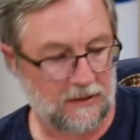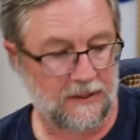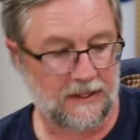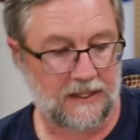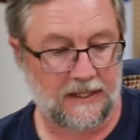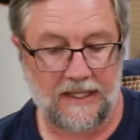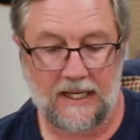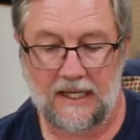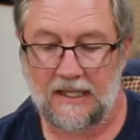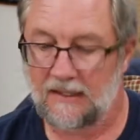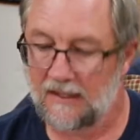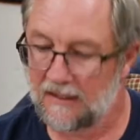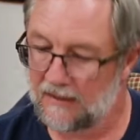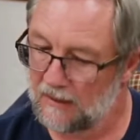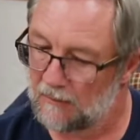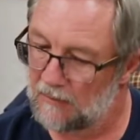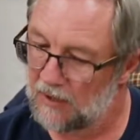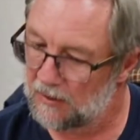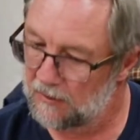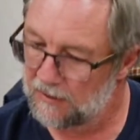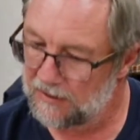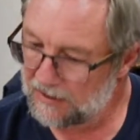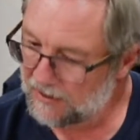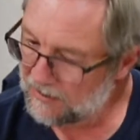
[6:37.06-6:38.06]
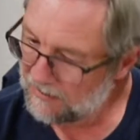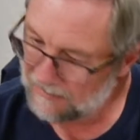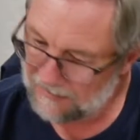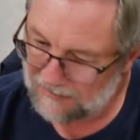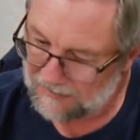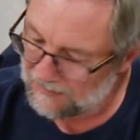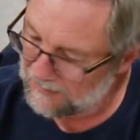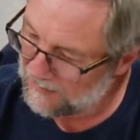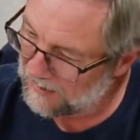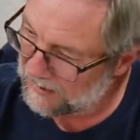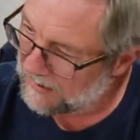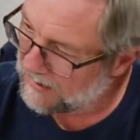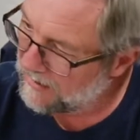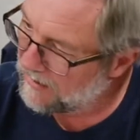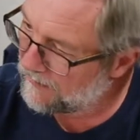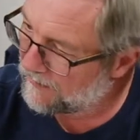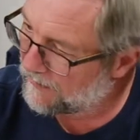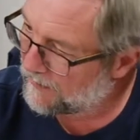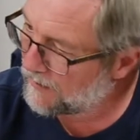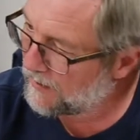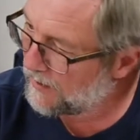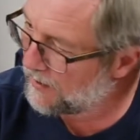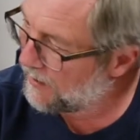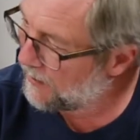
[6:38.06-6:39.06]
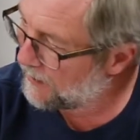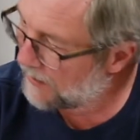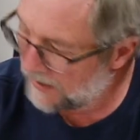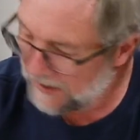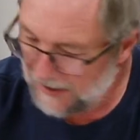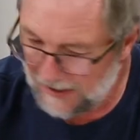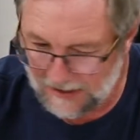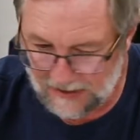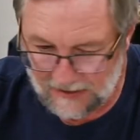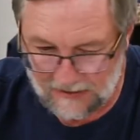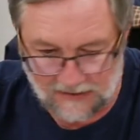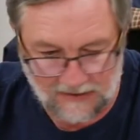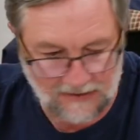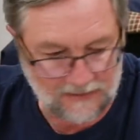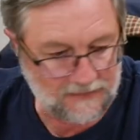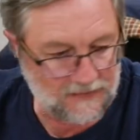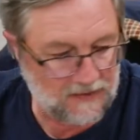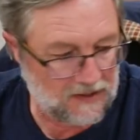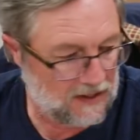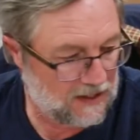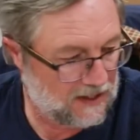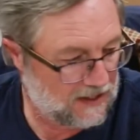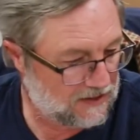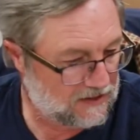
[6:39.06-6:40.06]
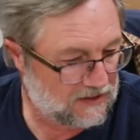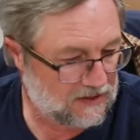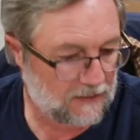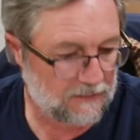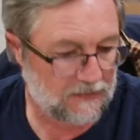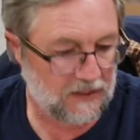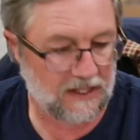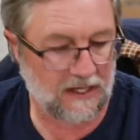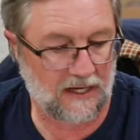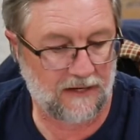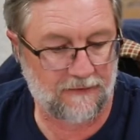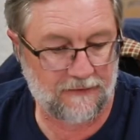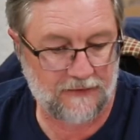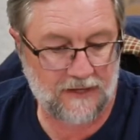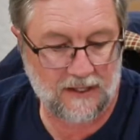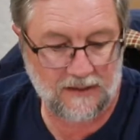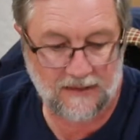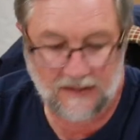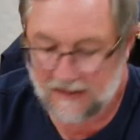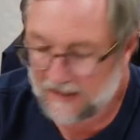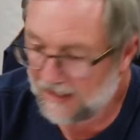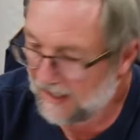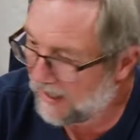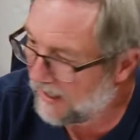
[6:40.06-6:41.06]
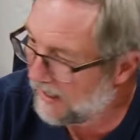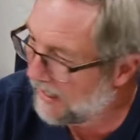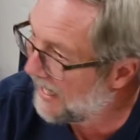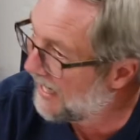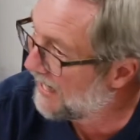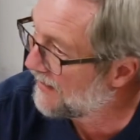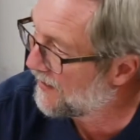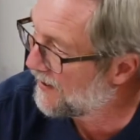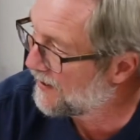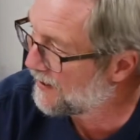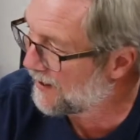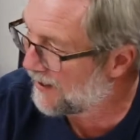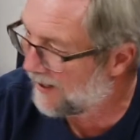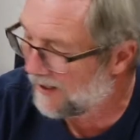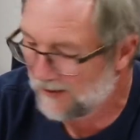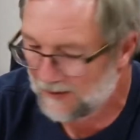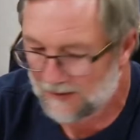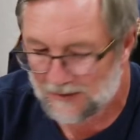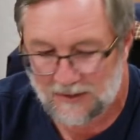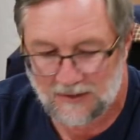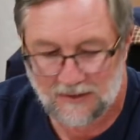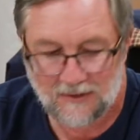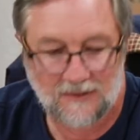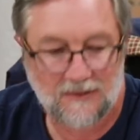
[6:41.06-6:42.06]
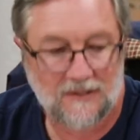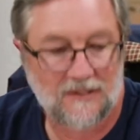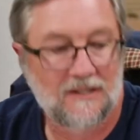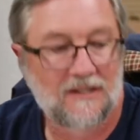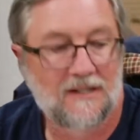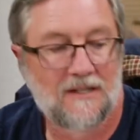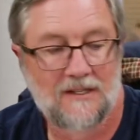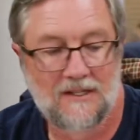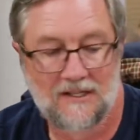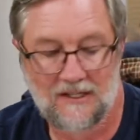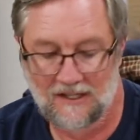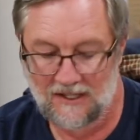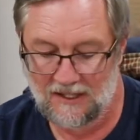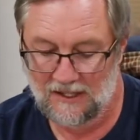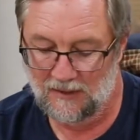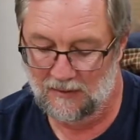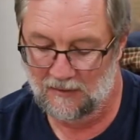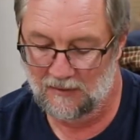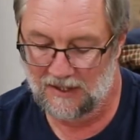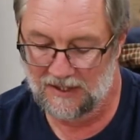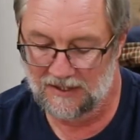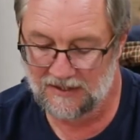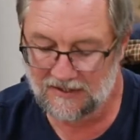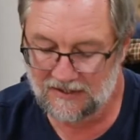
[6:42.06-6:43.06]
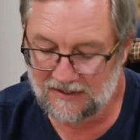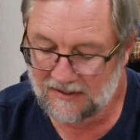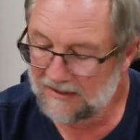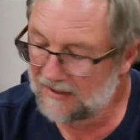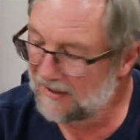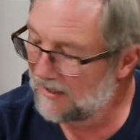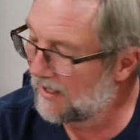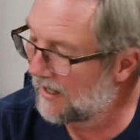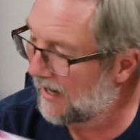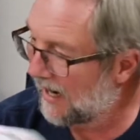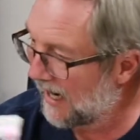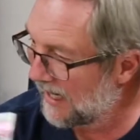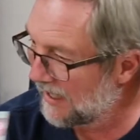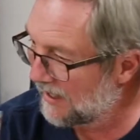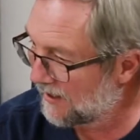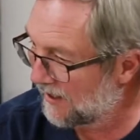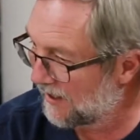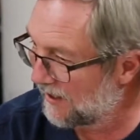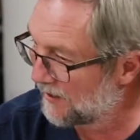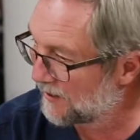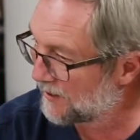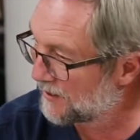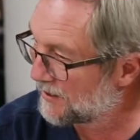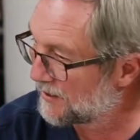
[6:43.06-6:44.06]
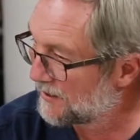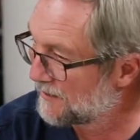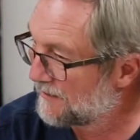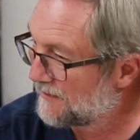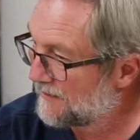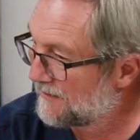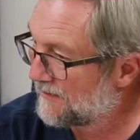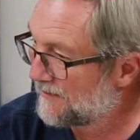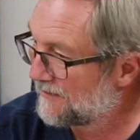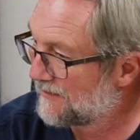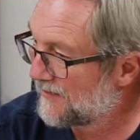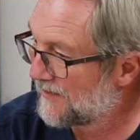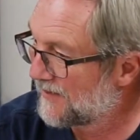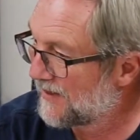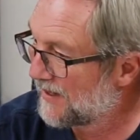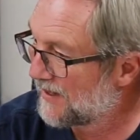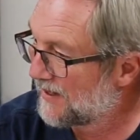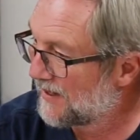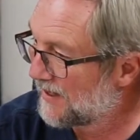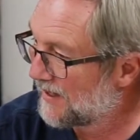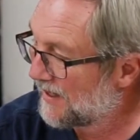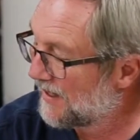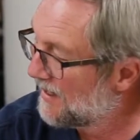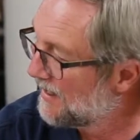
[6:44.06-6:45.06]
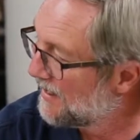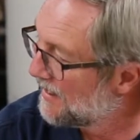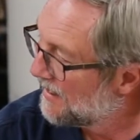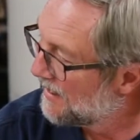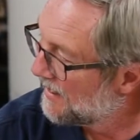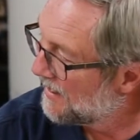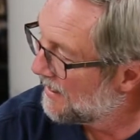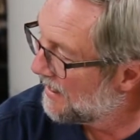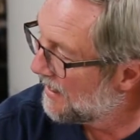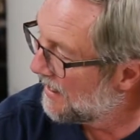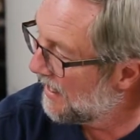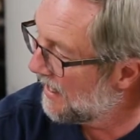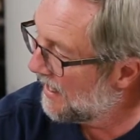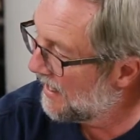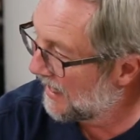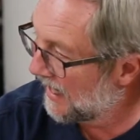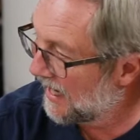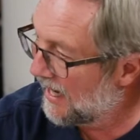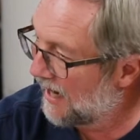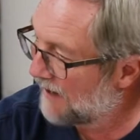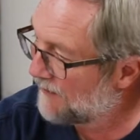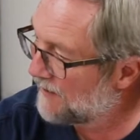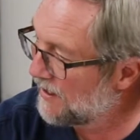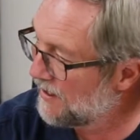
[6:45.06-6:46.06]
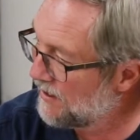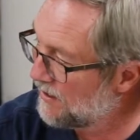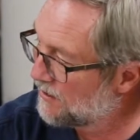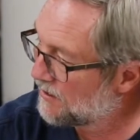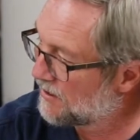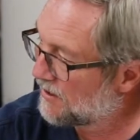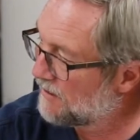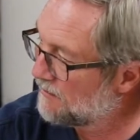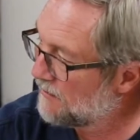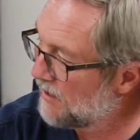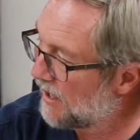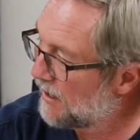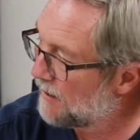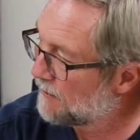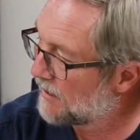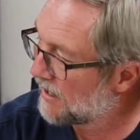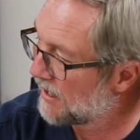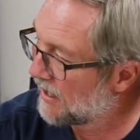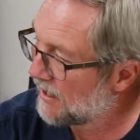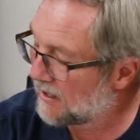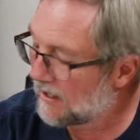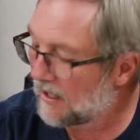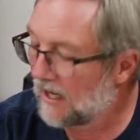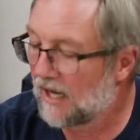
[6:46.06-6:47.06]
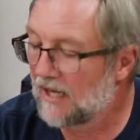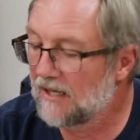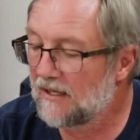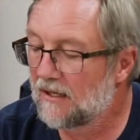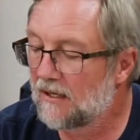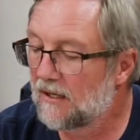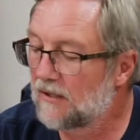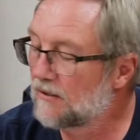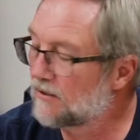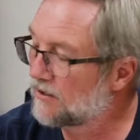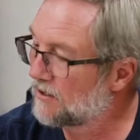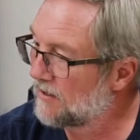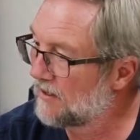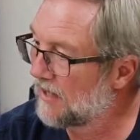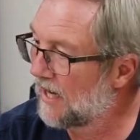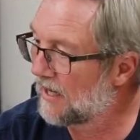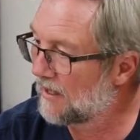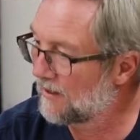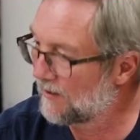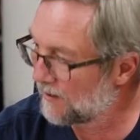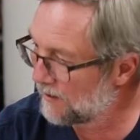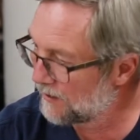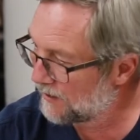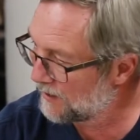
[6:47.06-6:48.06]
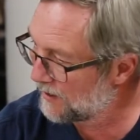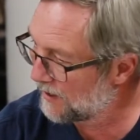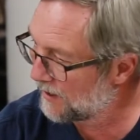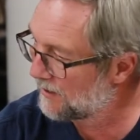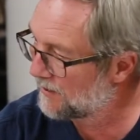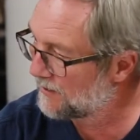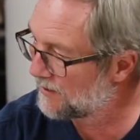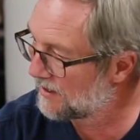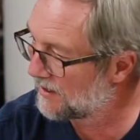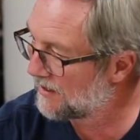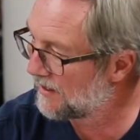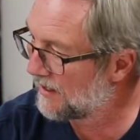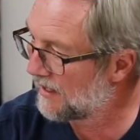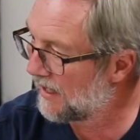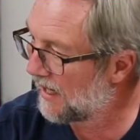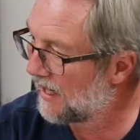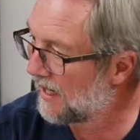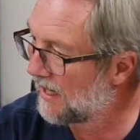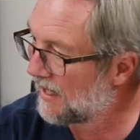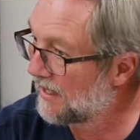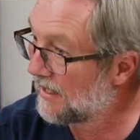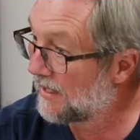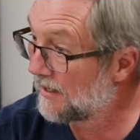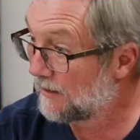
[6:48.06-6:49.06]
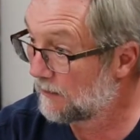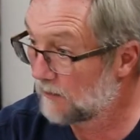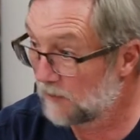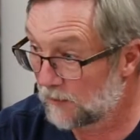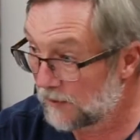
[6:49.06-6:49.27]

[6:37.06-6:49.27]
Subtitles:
looking at, and I'm always looking for new things, and something I found today at the dollar store was eye colors. And I haven't used them yet, but I thought, you know, there's a lot of earth tones in that, and